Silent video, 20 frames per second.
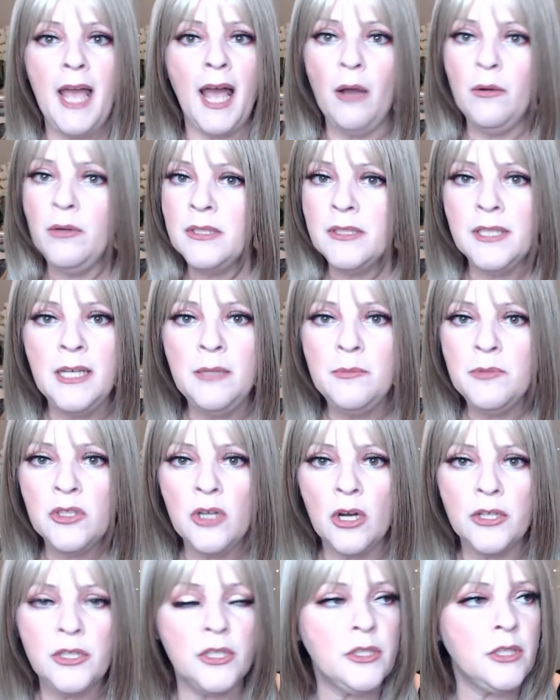How is
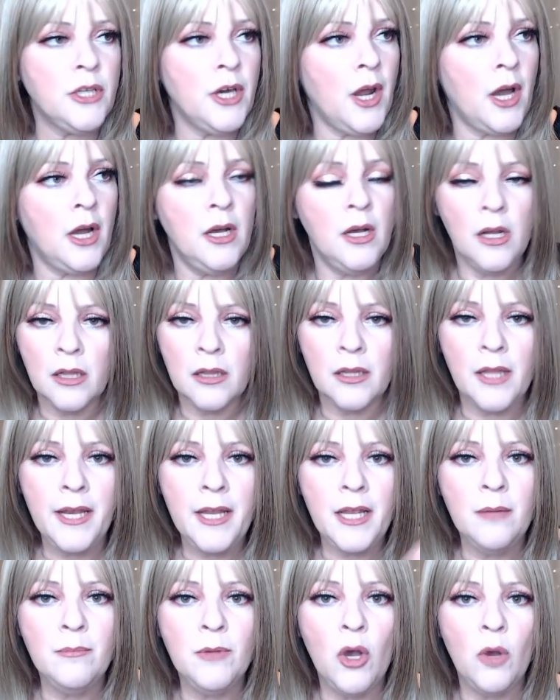Keemstar just gonna let
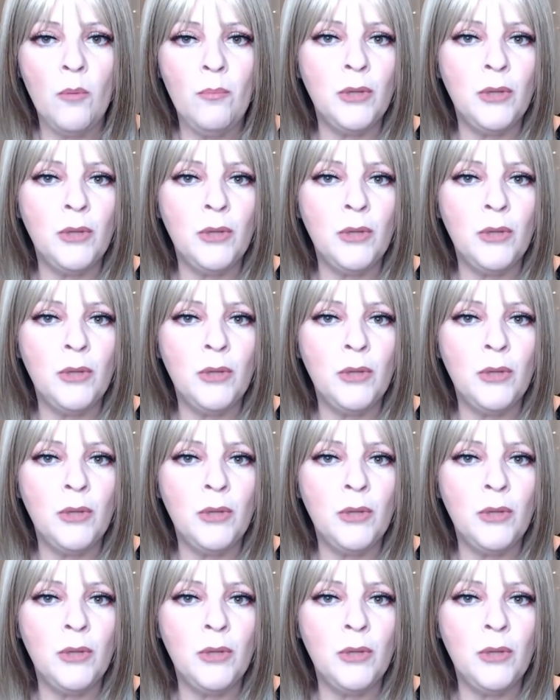him go,